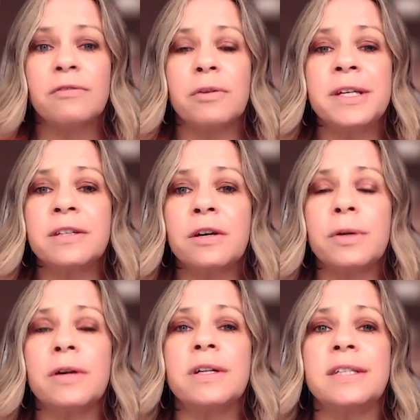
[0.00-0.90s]
From his
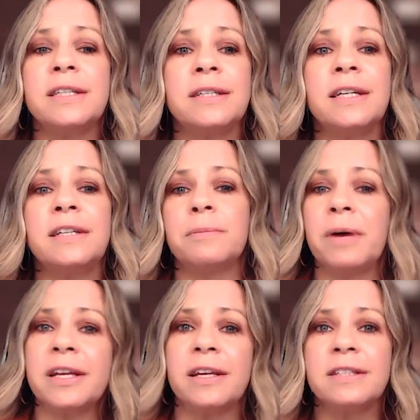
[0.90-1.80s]
career at Disney to
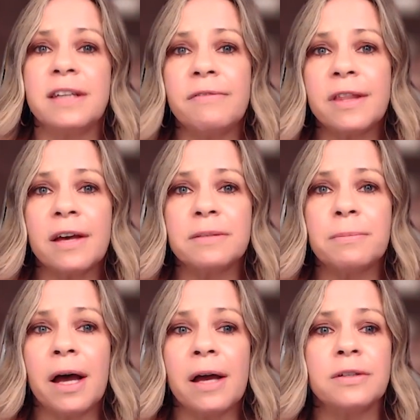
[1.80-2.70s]
biking 7,000
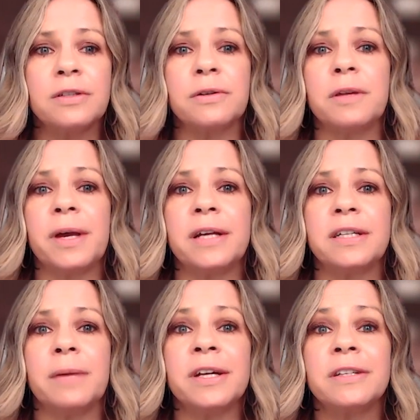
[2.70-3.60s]
miles during the
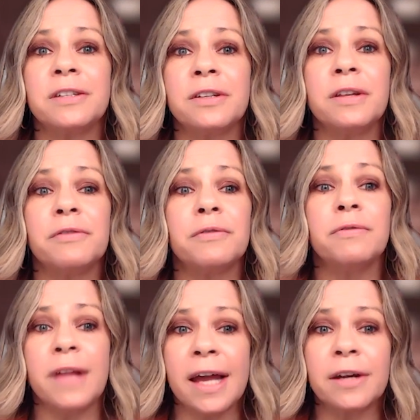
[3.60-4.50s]
pandemic to deliver
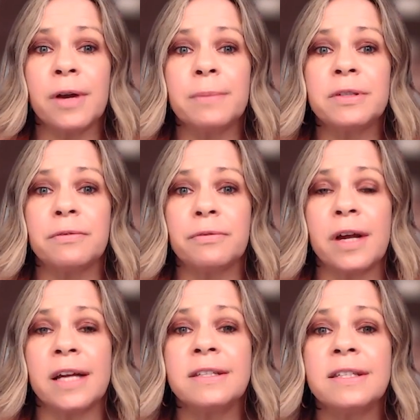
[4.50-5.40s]
flanograms to
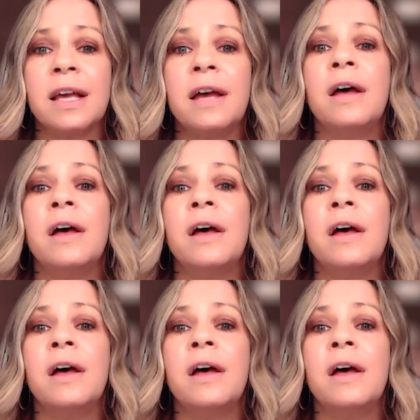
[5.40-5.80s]
friends,